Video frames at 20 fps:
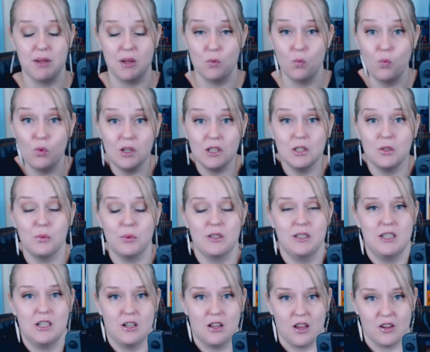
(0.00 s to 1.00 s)
be really,
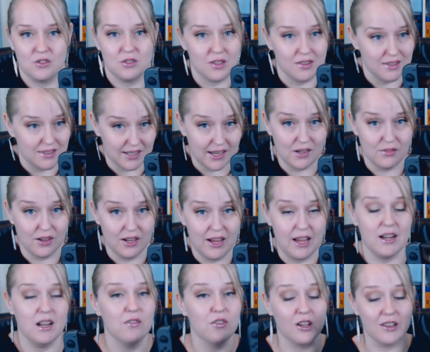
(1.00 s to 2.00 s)
really close to the
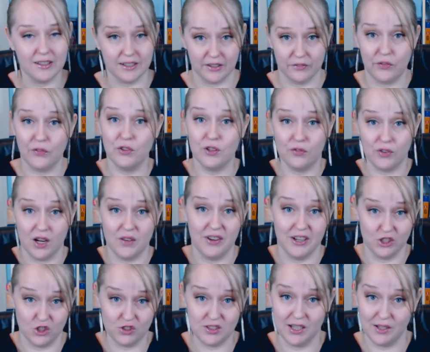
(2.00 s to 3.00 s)
TV, and I've got like a
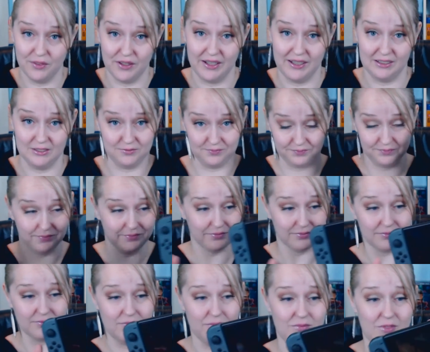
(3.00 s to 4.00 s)
55-inch TV.
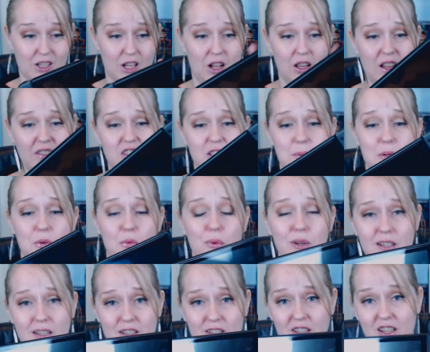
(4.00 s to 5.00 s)
I'll have to be
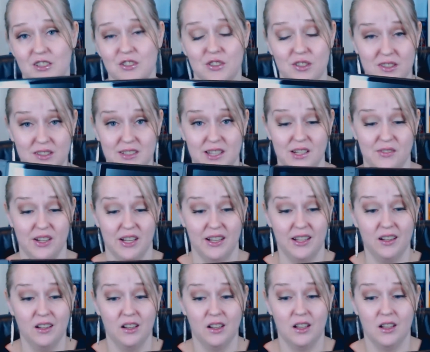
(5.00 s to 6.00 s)
really close to the
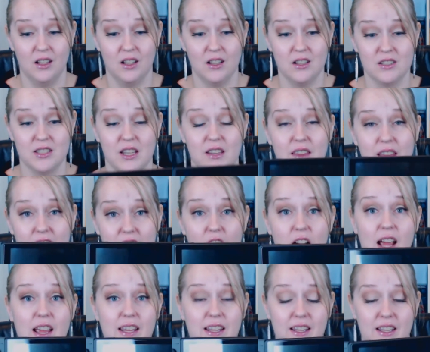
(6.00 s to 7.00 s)
TV so then
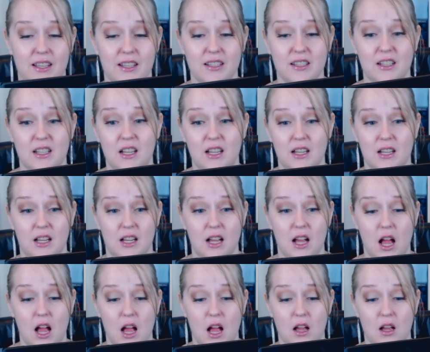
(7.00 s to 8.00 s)
I can
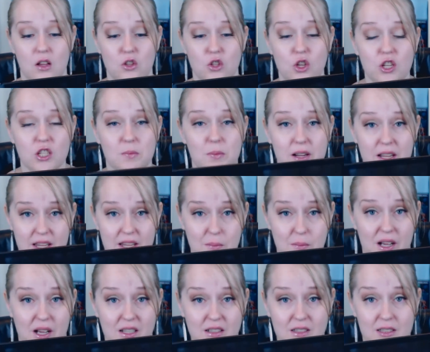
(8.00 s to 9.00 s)
use my
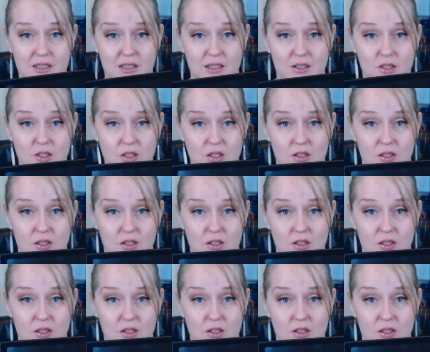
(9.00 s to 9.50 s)
earbuds